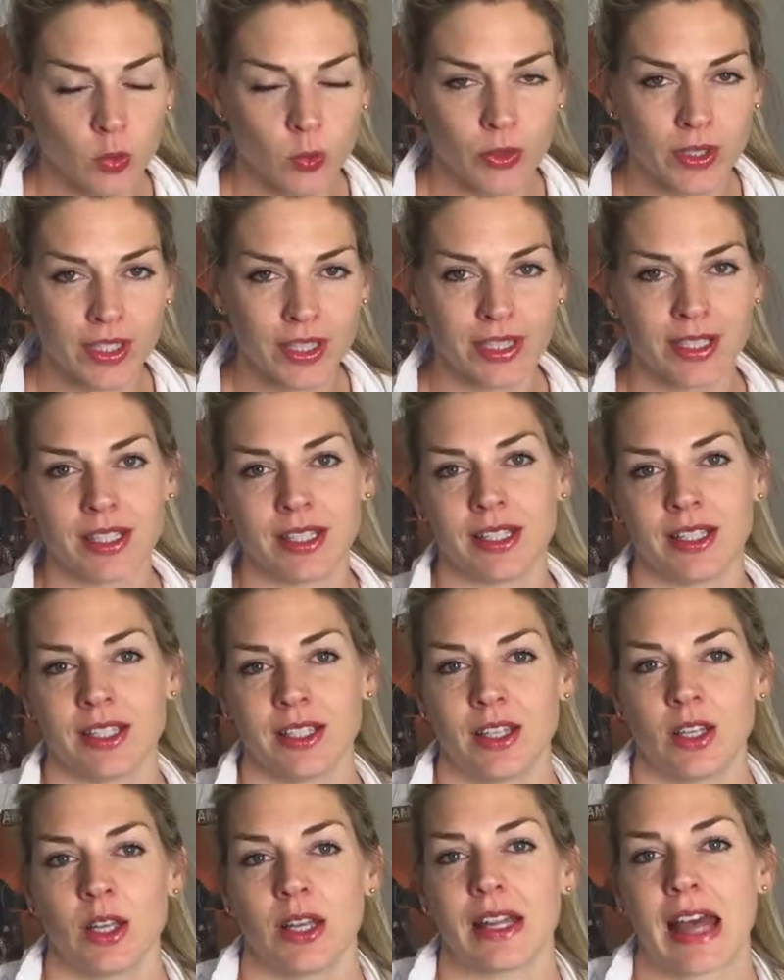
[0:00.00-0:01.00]
really
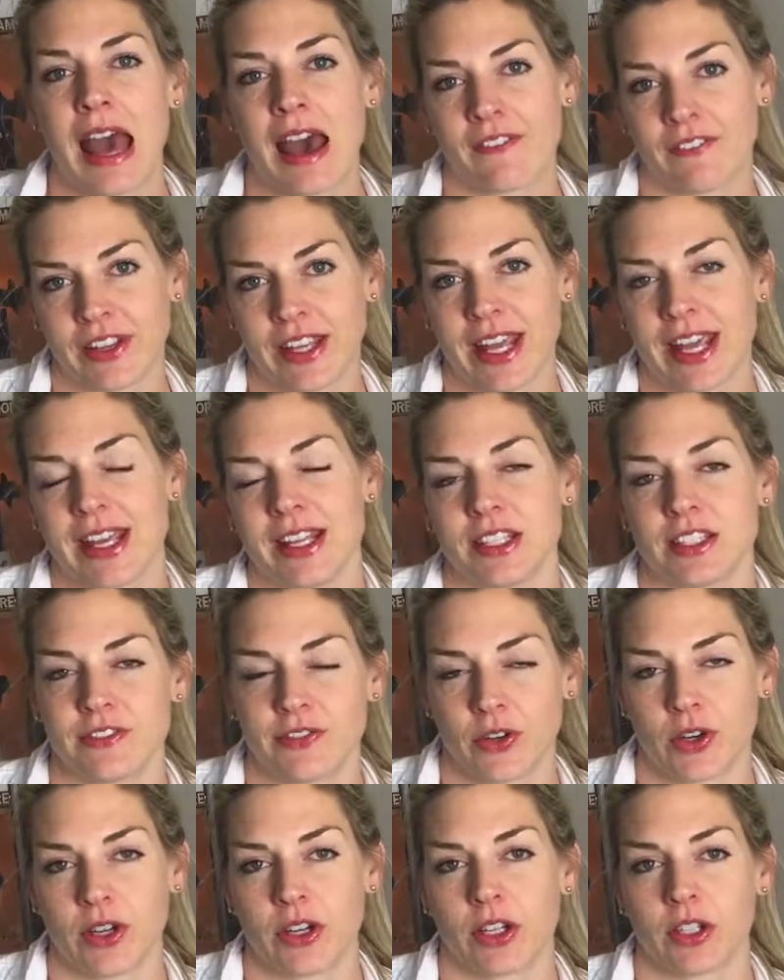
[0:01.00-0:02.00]
advocates
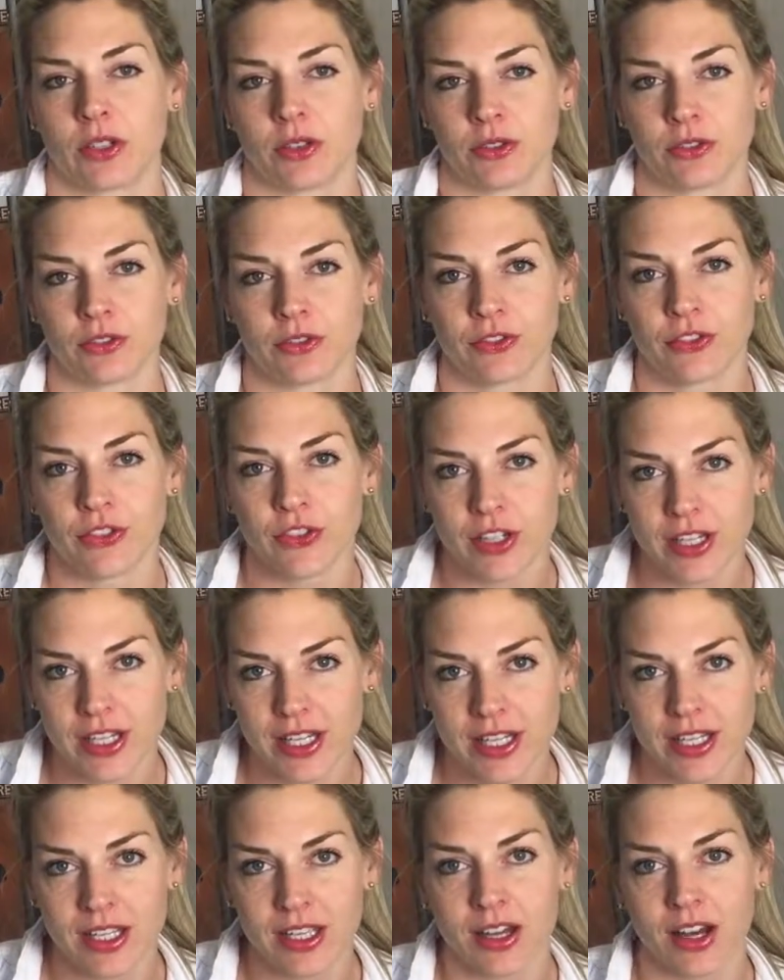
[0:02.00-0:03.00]
for
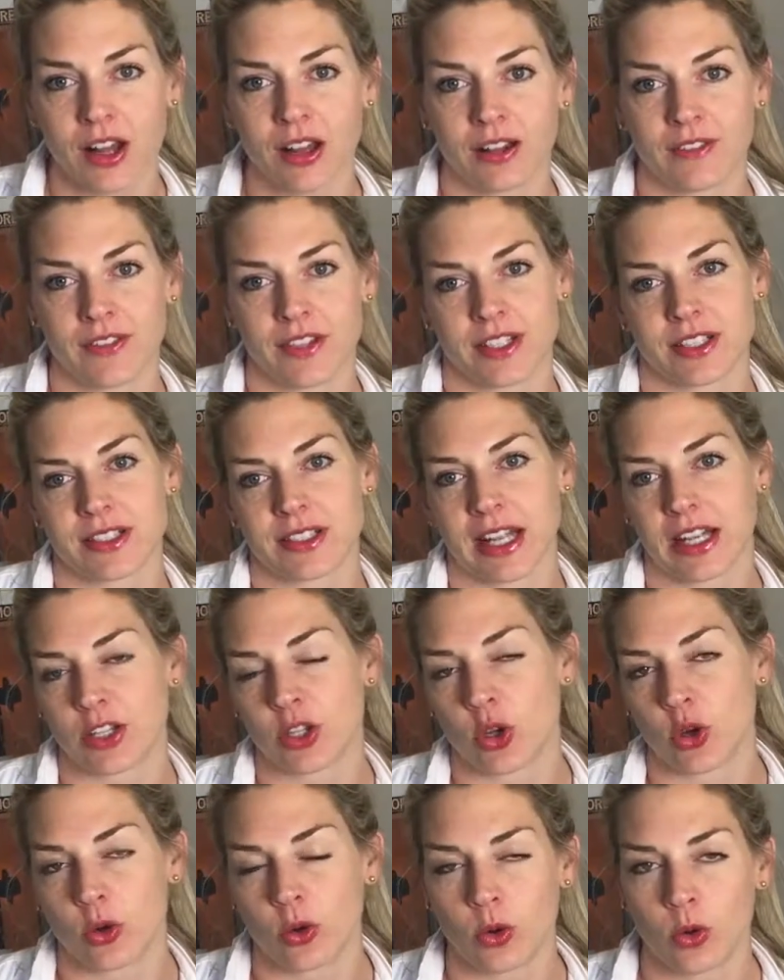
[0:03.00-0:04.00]
gluten-free, all of this,
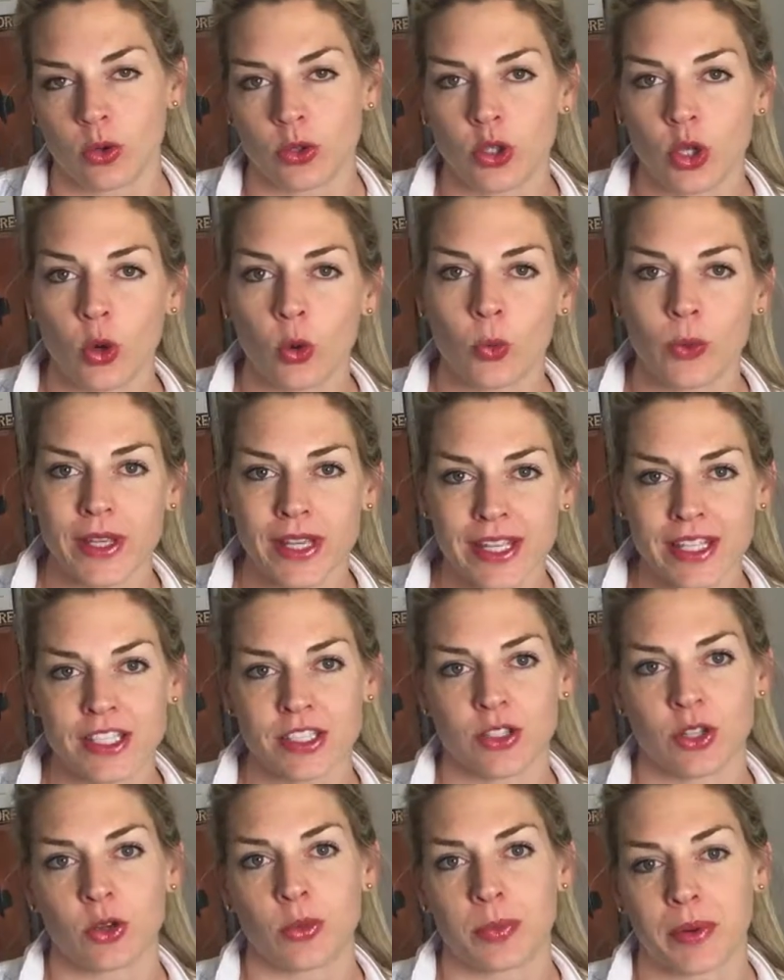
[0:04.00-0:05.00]
no
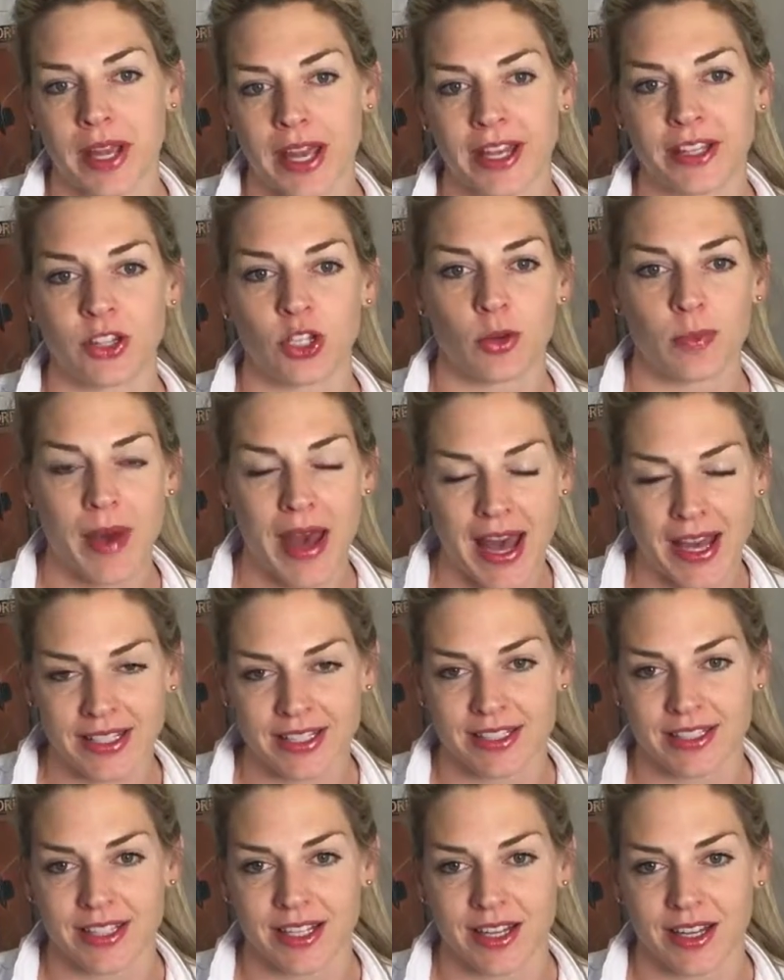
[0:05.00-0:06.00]
wheat, no bread, no
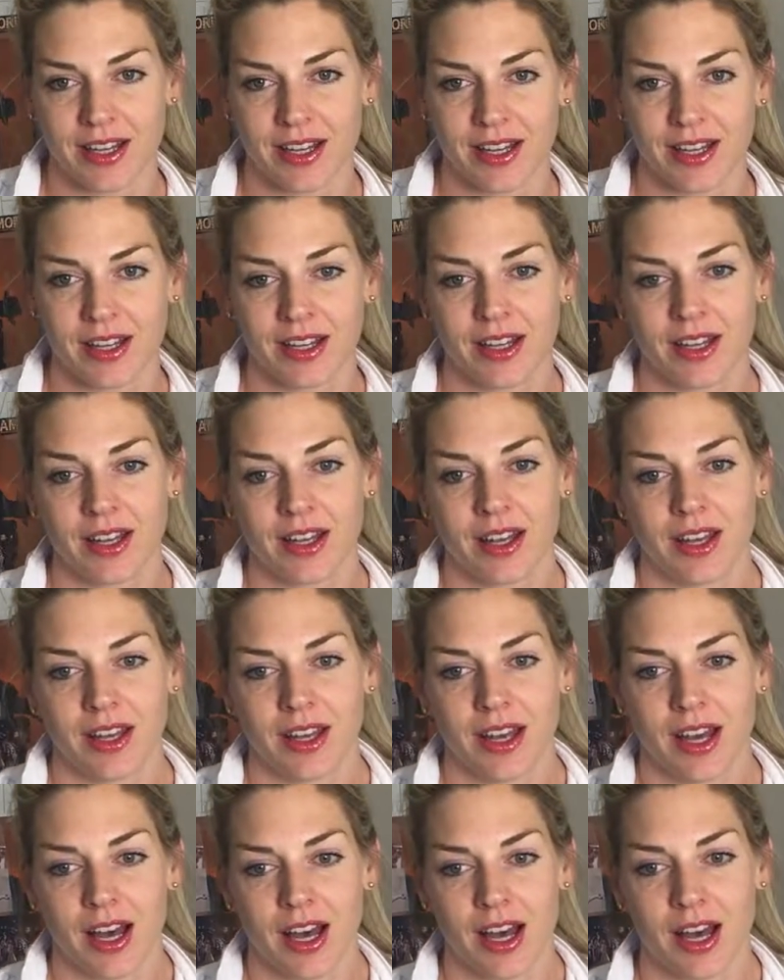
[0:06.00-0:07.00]
pasta,
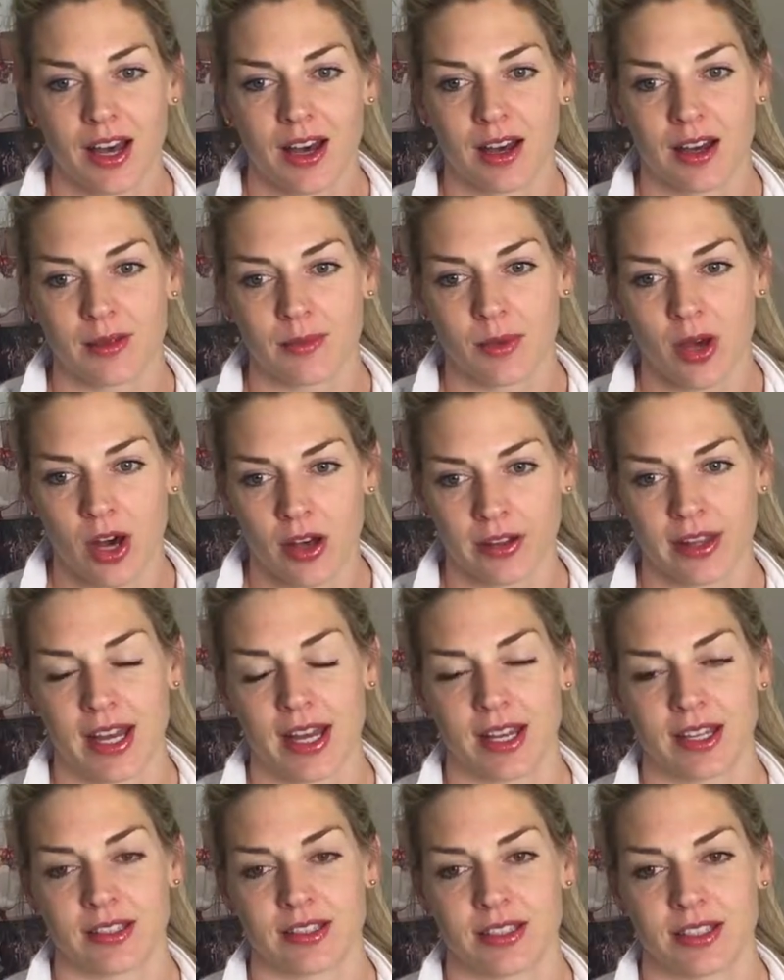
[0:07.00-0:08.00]
all
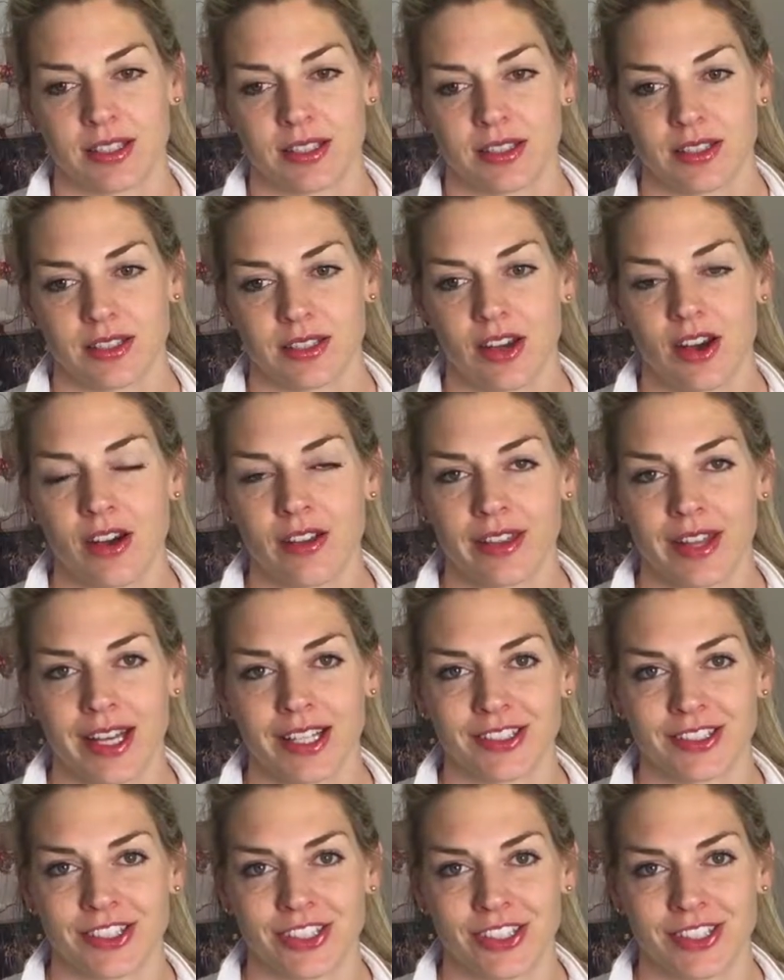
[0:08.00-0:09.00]

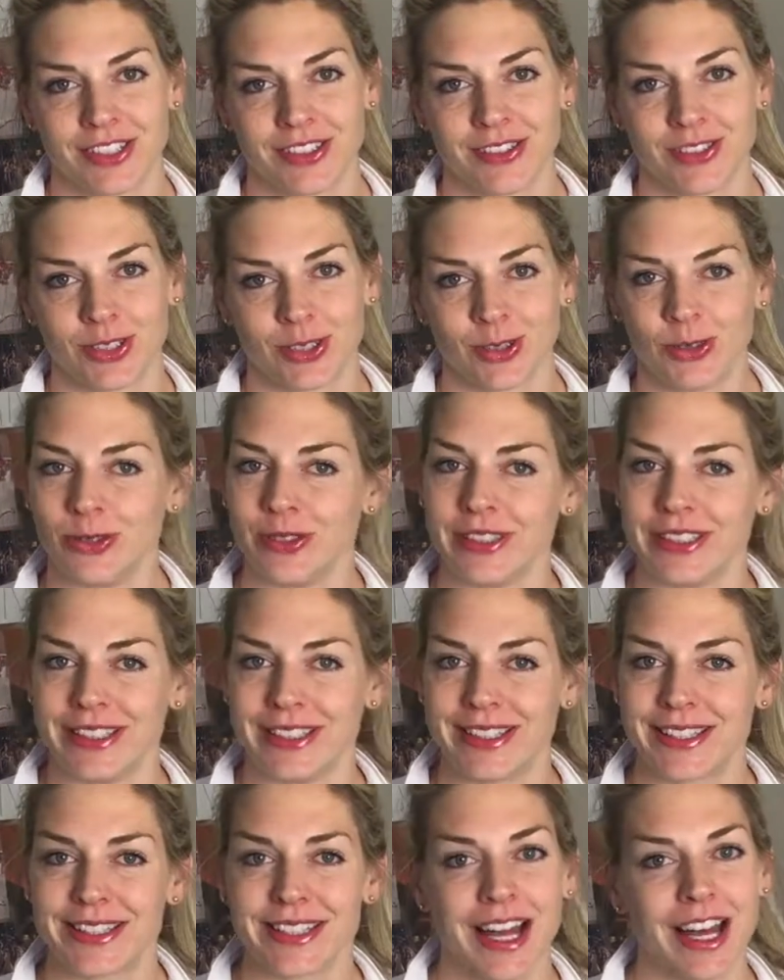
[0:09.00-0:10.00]
that good gluten-y
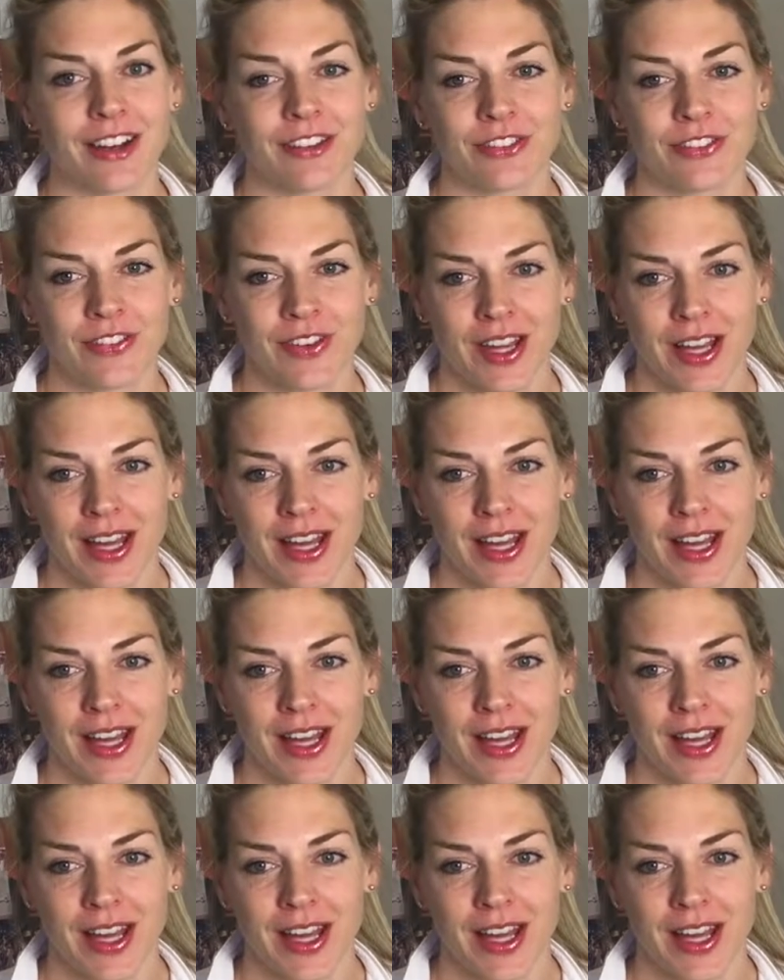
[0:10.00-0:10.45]
stuff.